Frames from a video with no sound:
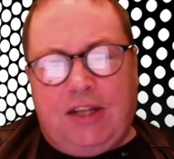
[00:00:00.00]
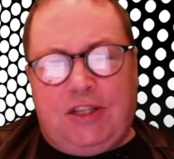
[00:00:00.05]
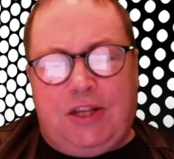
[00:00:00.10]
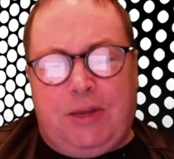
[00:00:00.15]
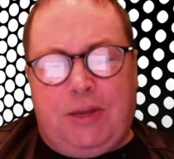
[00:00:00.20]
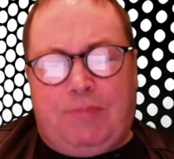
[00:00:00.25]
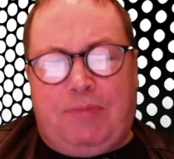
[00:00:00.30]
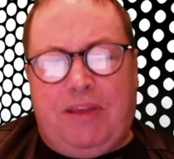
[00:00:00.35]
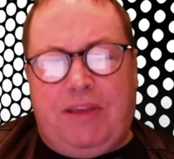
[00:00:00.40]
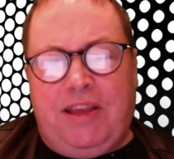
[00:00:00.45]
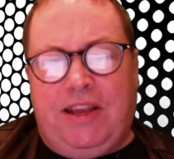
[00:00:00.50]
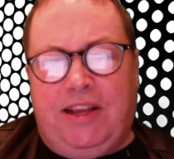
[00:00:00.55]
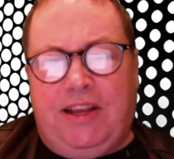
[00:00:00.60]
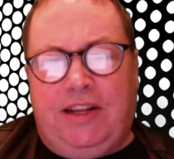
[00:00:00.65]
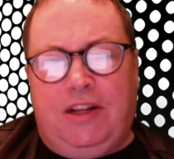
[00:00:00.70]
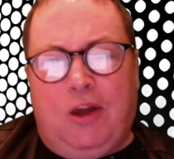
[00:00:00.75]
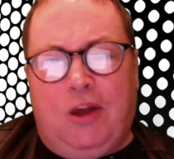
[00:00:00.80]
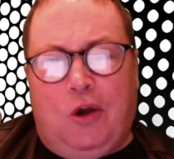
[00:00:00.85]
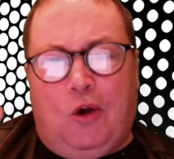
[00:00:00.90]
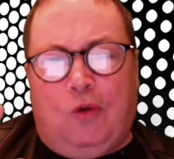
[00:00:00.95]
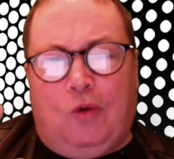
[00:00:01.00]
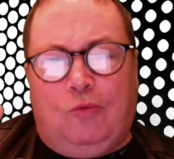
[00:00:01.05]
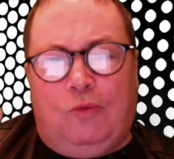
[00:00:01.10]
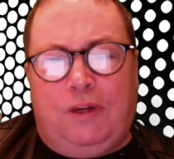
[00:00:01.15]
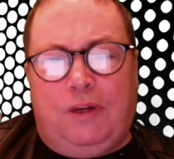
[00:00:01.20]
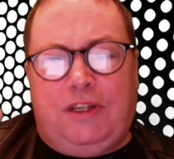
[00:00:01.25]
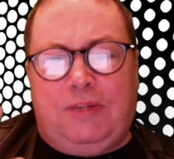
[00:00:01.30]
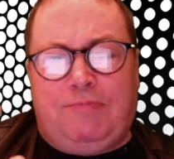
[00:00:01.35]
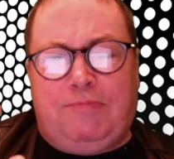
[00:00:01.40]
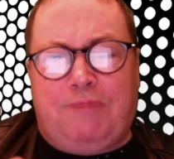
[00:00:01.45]
appeared on
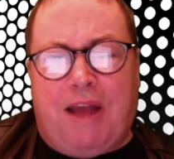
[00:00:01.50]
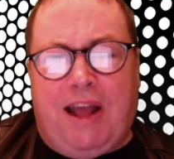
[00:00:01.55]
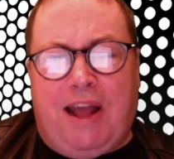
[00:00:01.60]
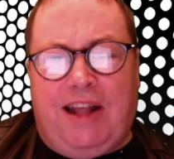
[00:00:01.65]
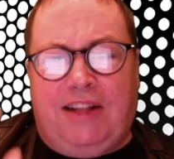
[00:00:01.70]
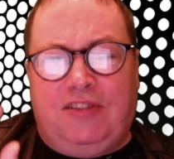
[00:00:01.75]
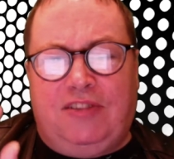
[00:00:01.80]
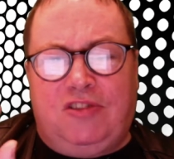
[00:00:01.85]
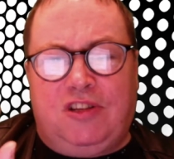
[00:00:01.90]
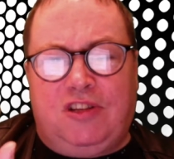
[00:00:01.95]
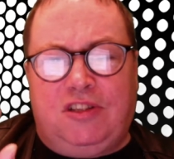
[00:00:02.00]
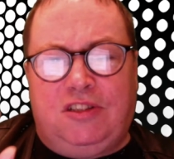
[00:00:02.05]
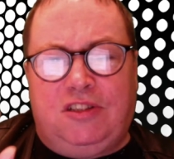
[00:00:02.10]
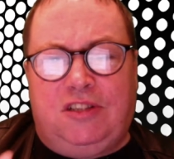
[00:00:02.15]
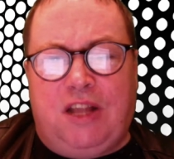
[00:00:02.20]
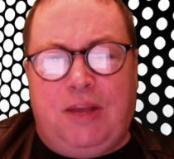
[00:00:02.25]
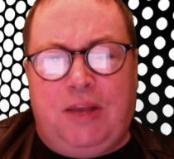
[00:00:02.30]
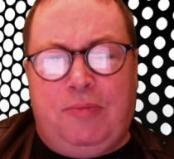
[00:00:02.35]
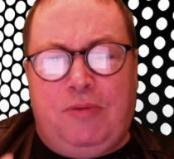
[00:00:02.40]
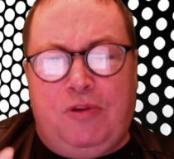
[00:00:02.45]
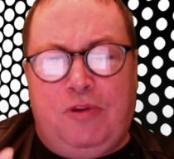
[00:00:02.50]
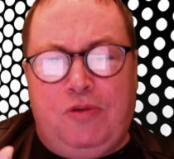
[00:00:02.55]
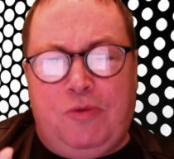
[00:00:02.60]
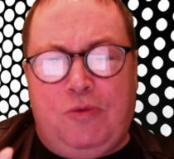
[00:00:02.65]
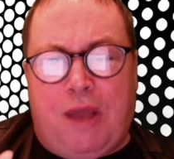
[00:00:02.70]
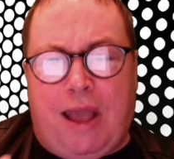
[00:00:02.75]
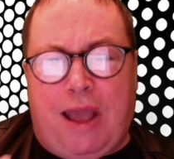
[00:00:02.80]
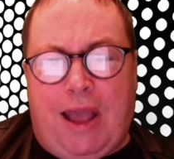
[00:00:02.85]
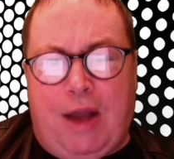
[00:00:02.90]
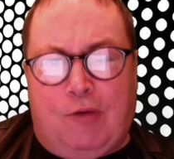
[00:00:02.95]
which band's debut
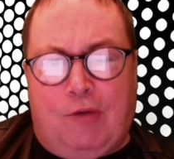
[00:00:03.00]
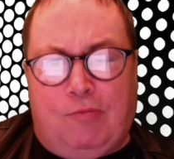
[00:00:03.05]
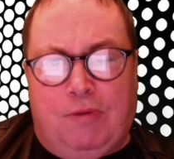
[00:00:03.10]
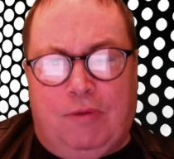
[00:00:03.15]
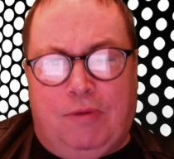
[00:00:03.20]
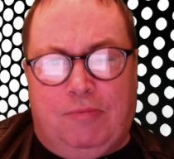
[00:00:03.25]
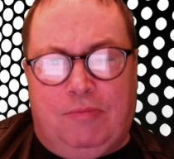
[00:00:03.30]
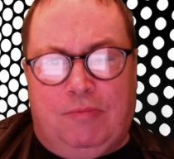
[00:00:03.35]
album?